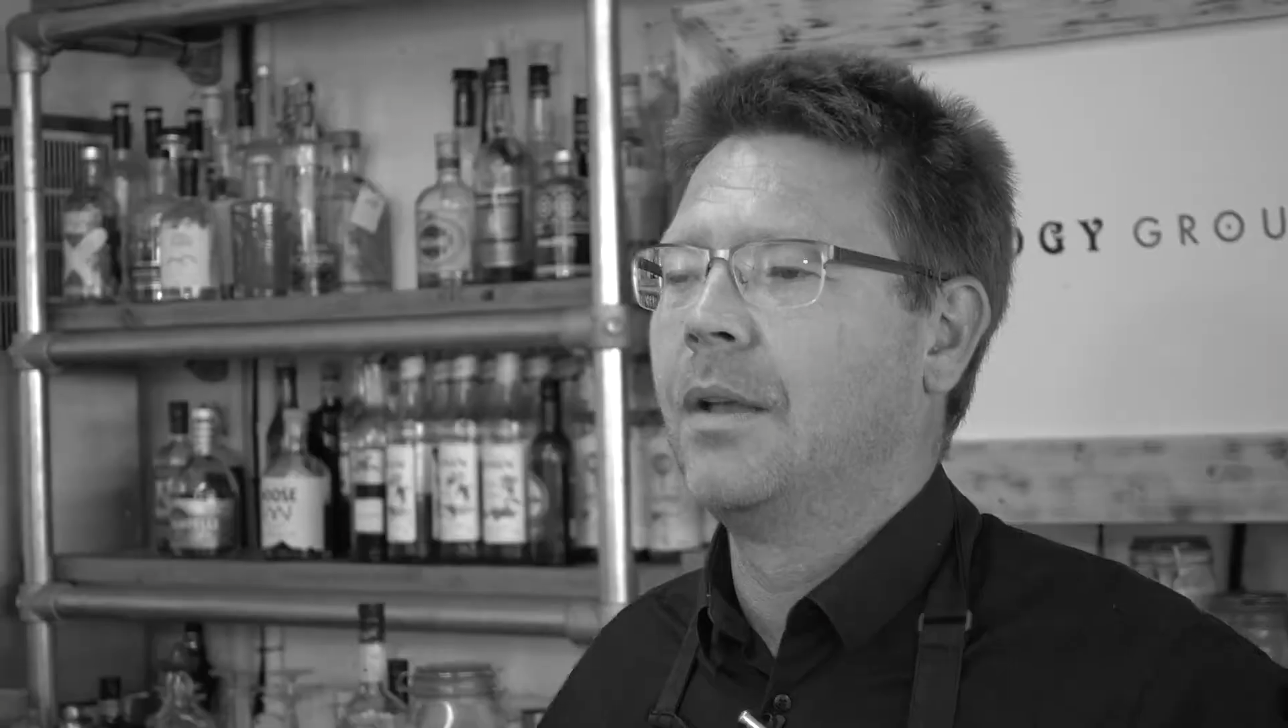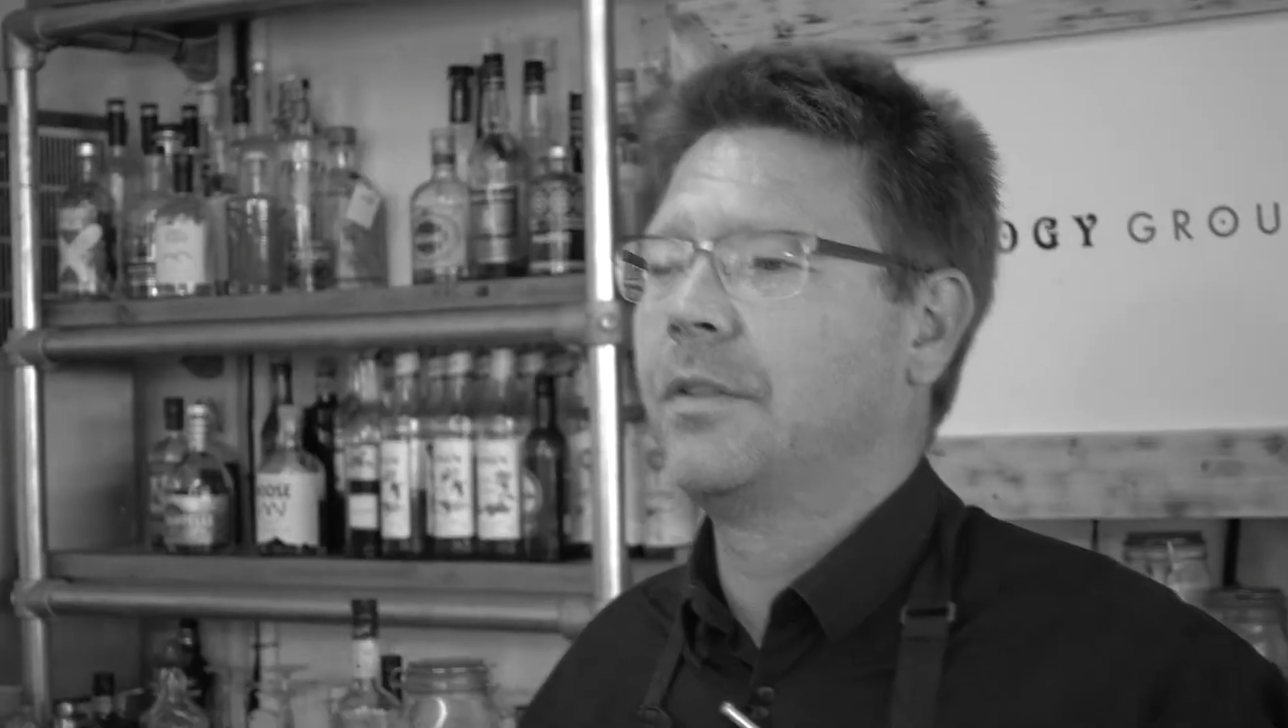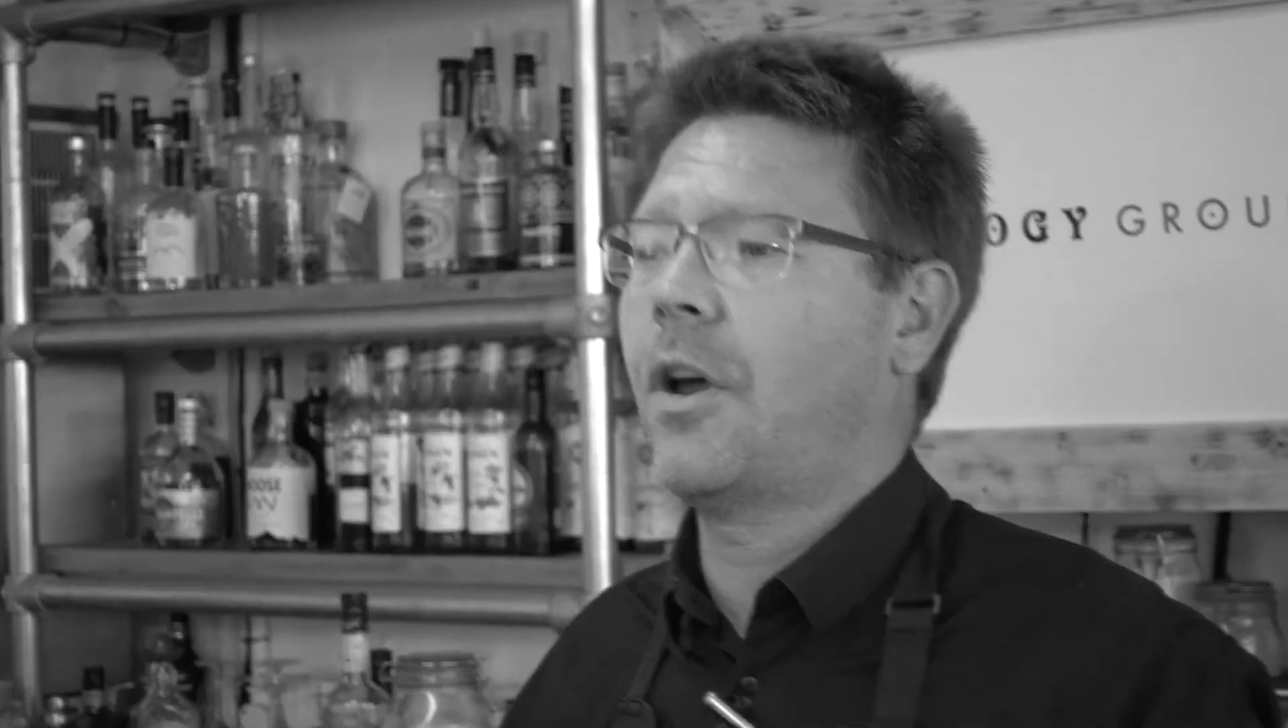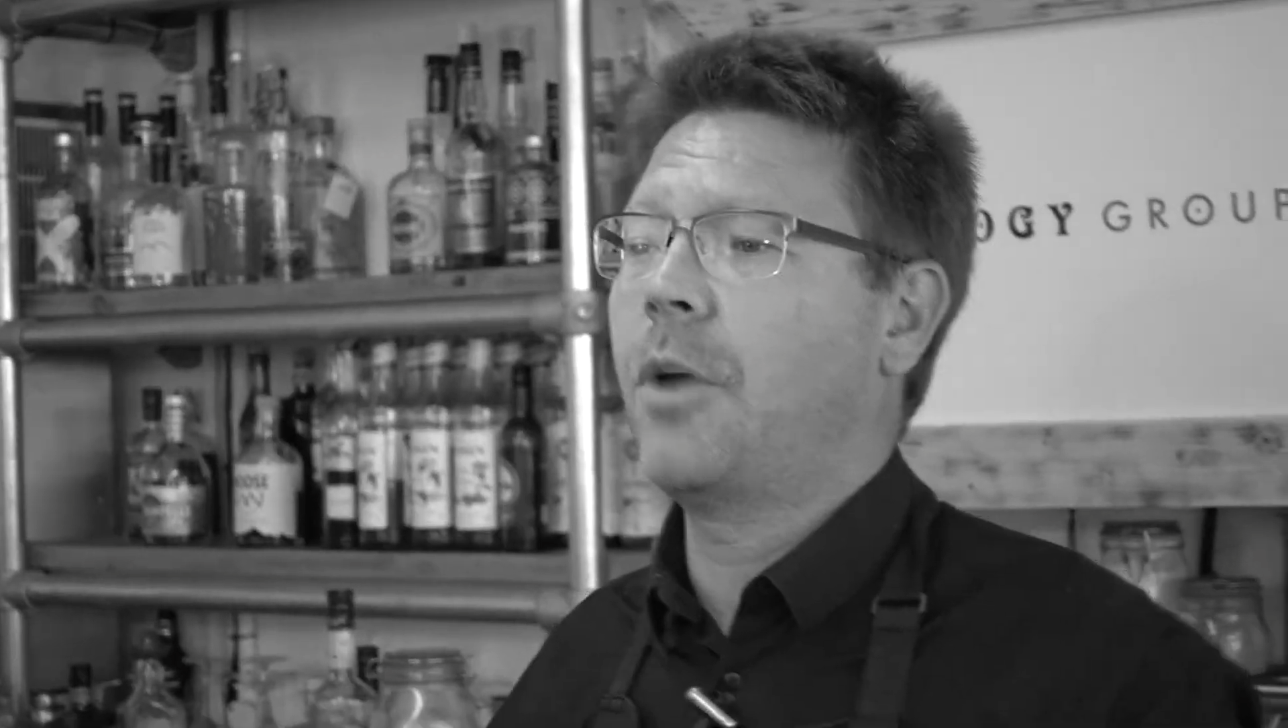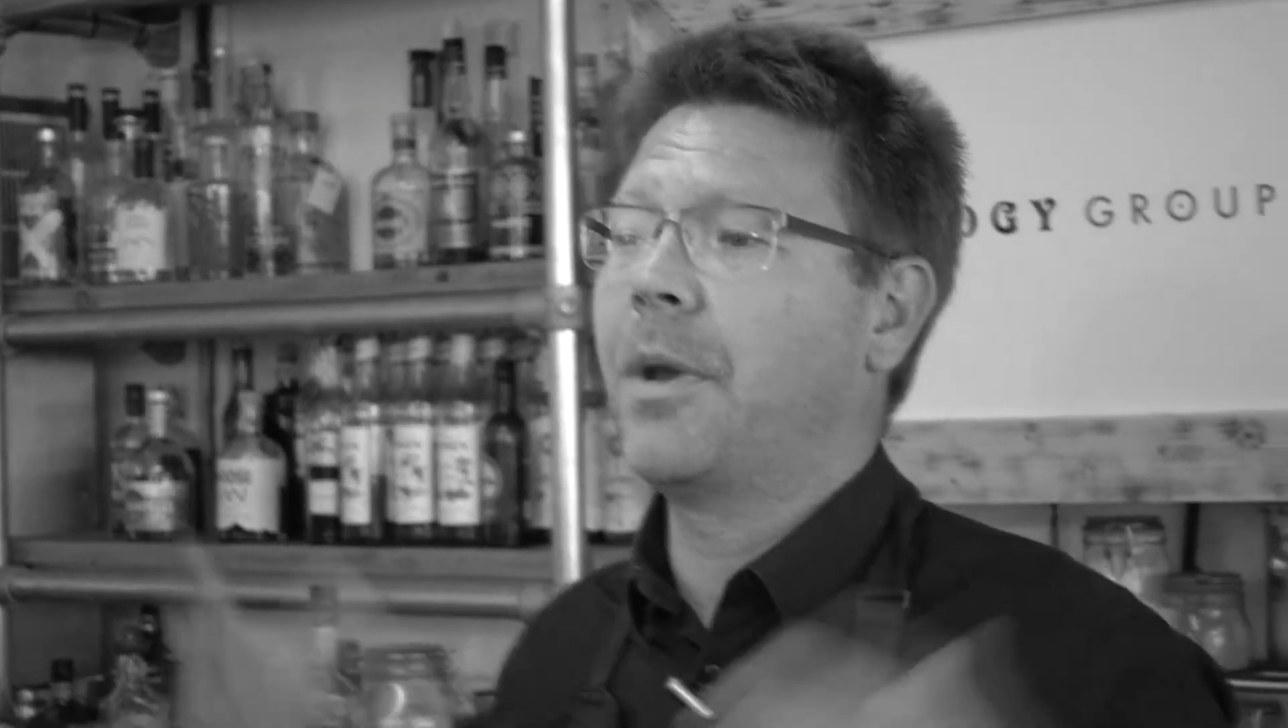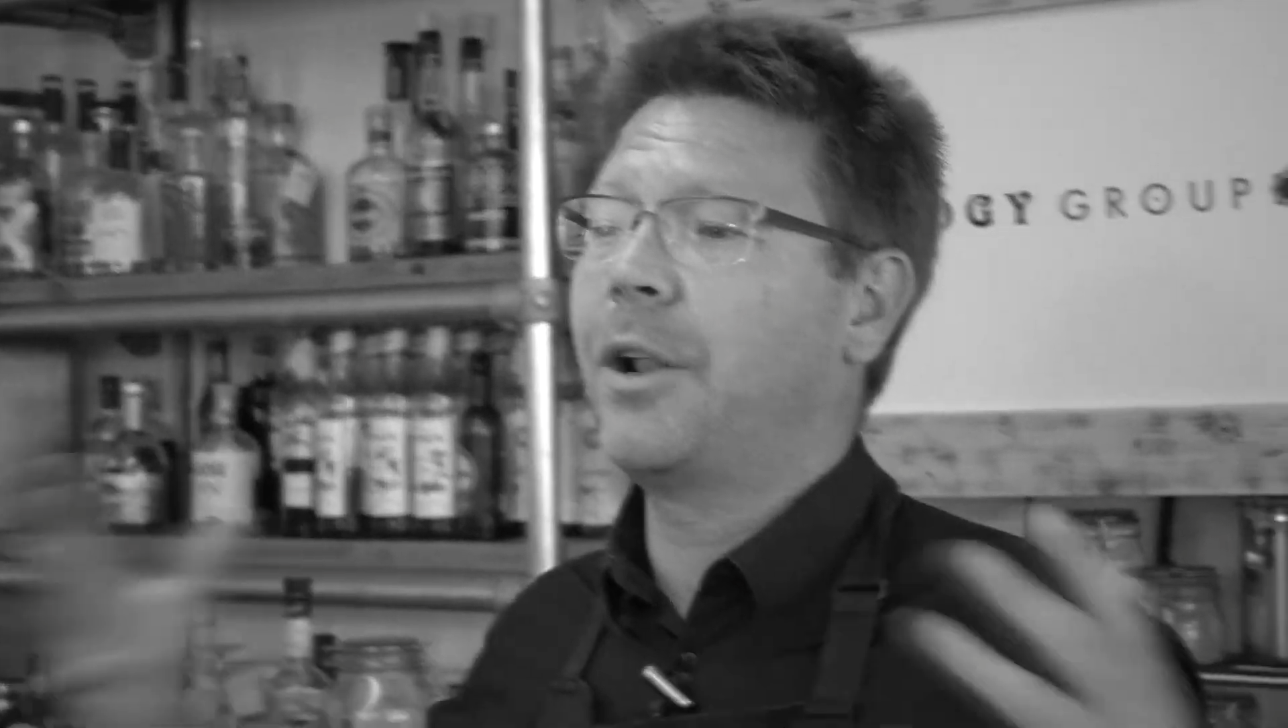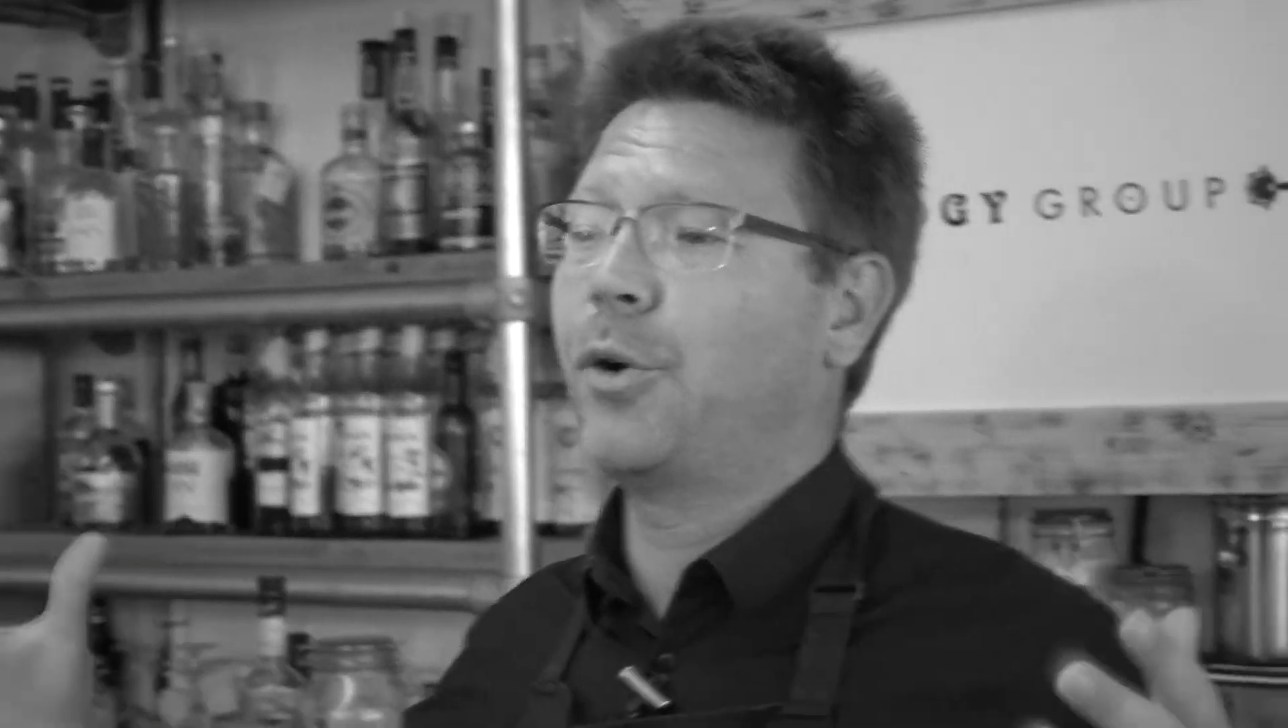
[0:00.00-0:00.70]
So my